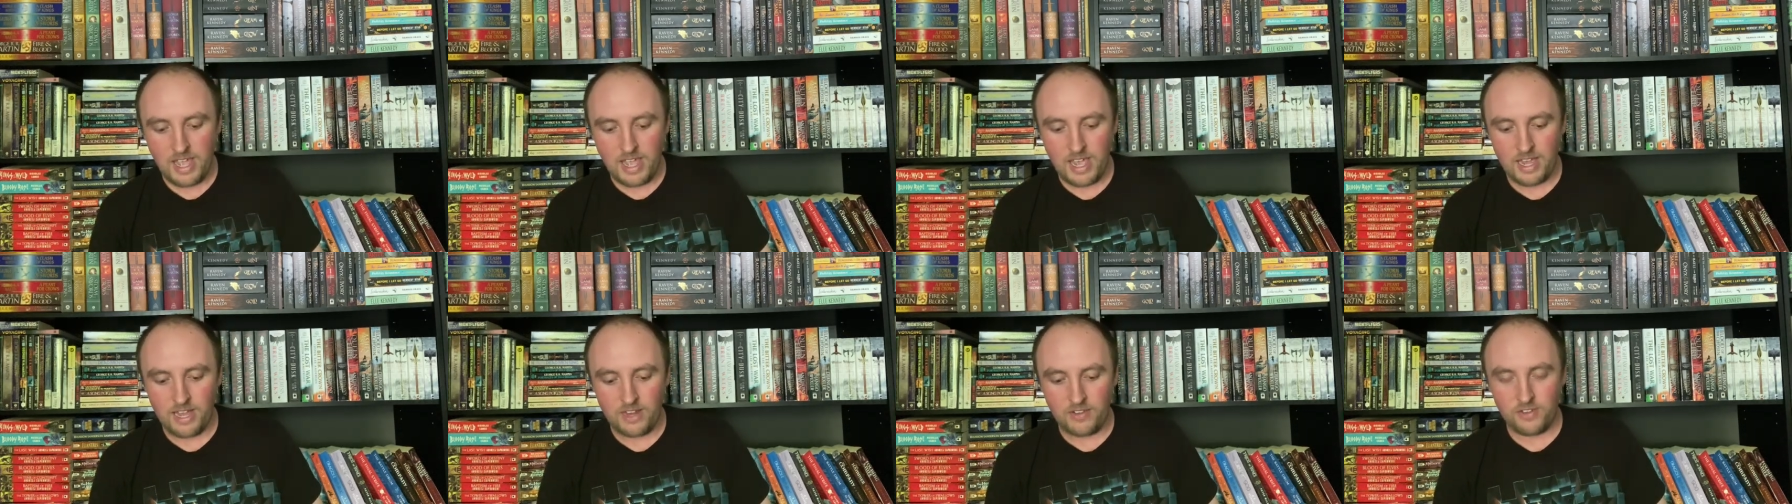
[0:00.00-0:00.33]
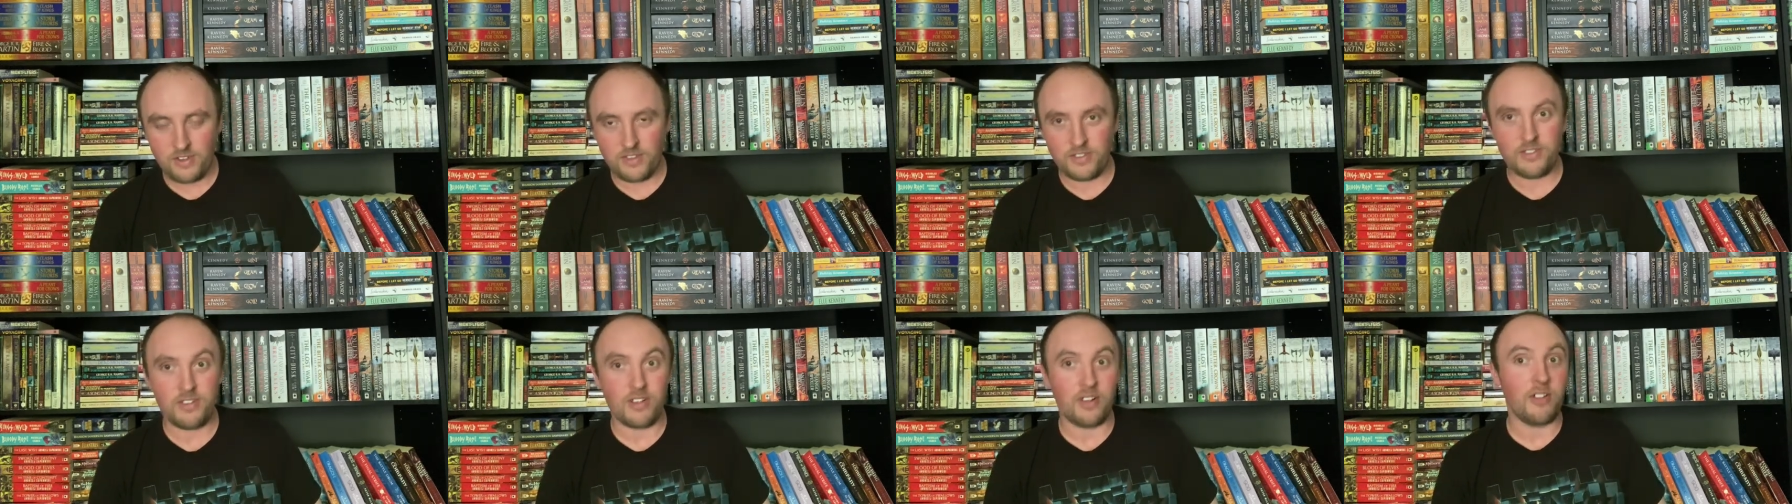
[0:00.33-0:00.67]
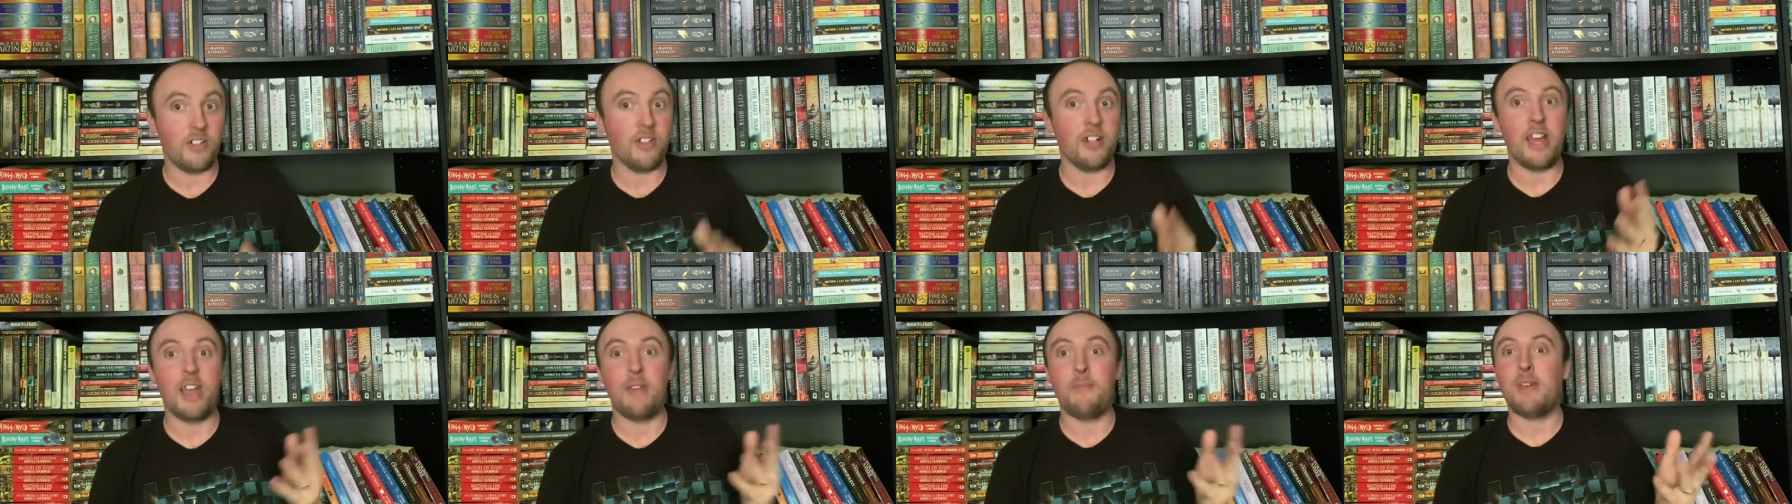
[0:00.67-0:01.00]
and just the
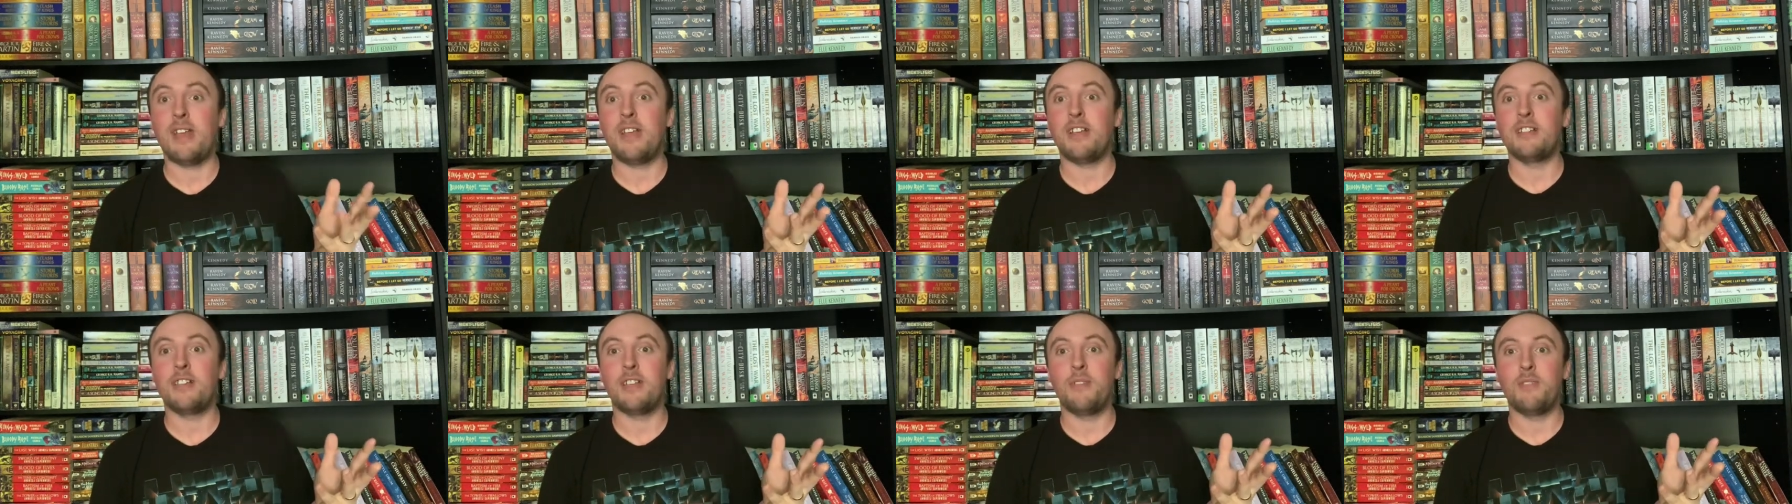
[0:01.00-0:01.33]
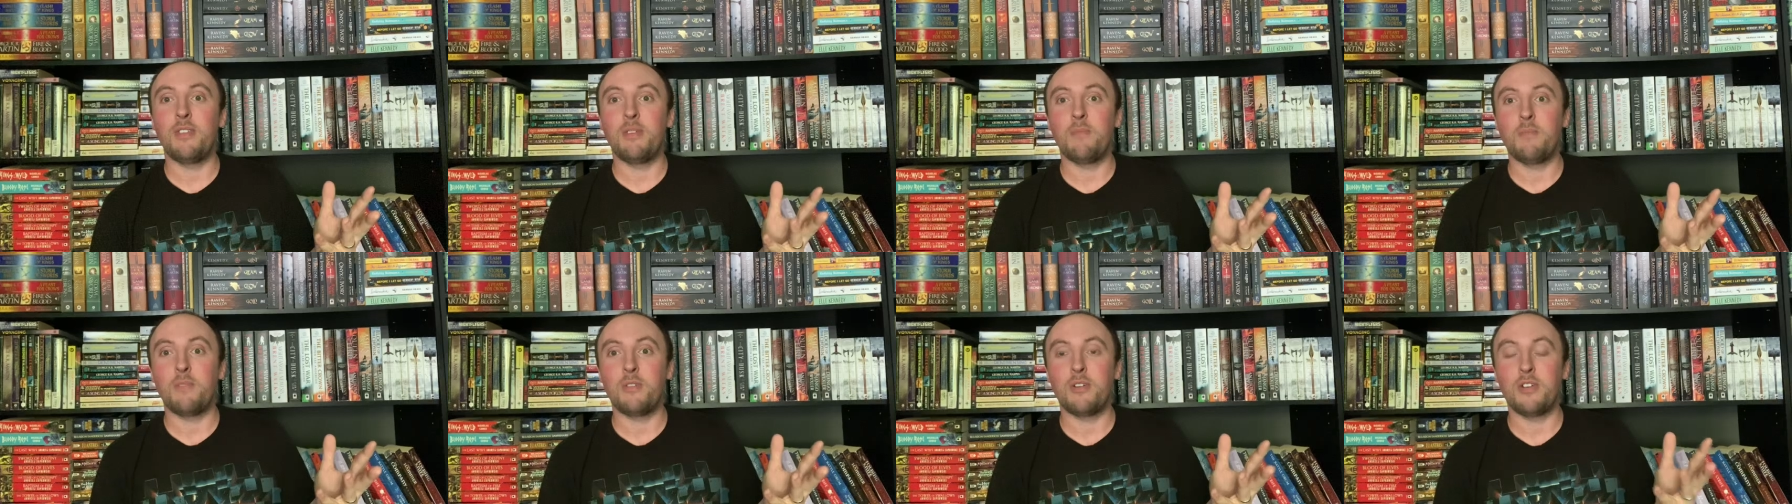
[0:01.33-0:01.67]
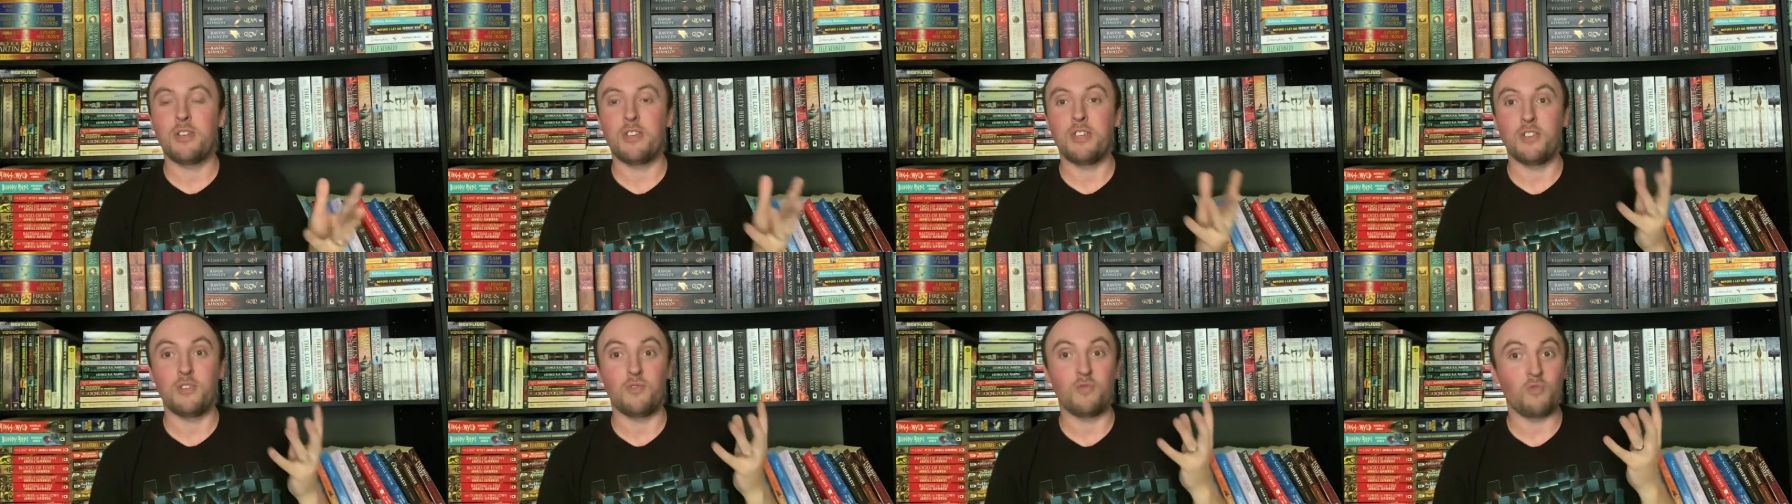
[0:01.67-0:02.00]
climax of the
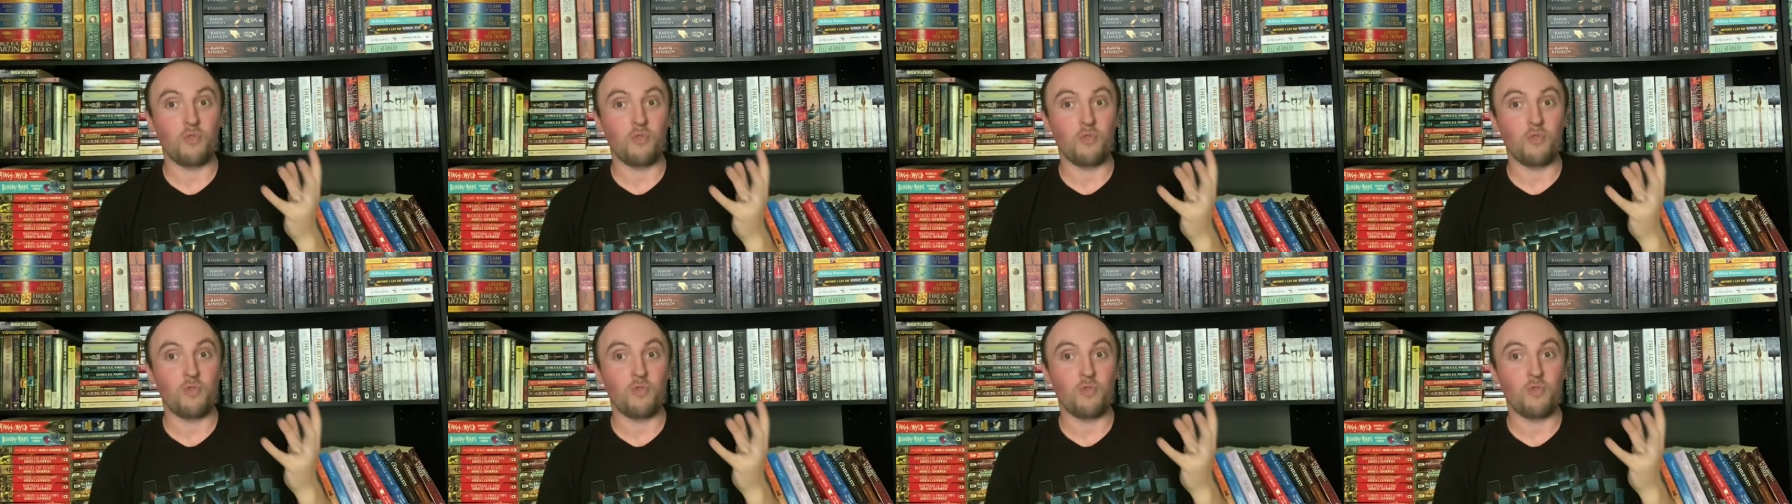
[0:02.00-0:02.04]
book is